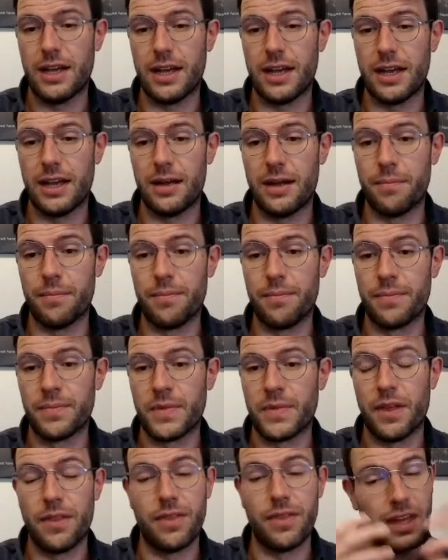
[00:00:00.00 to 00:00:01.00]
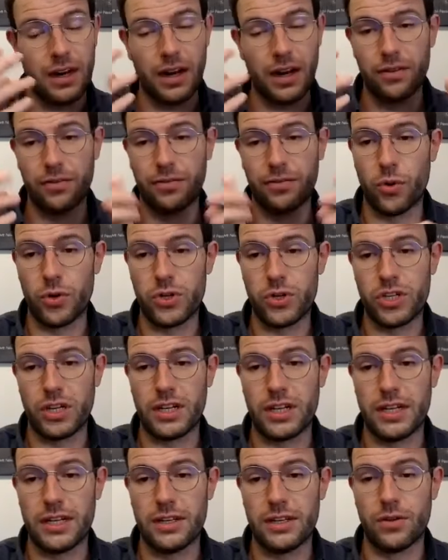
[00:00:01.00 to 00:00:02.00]
then
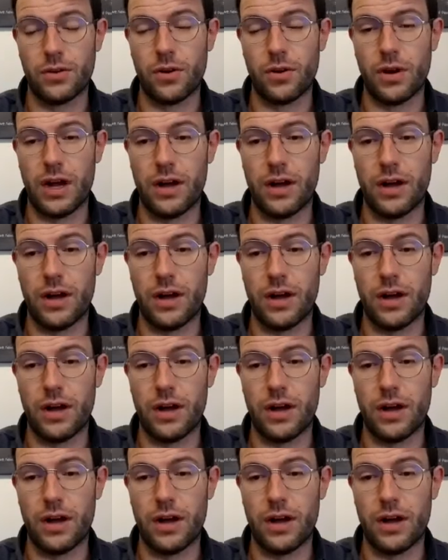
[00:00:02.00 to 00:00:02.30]
unfortunately, you know,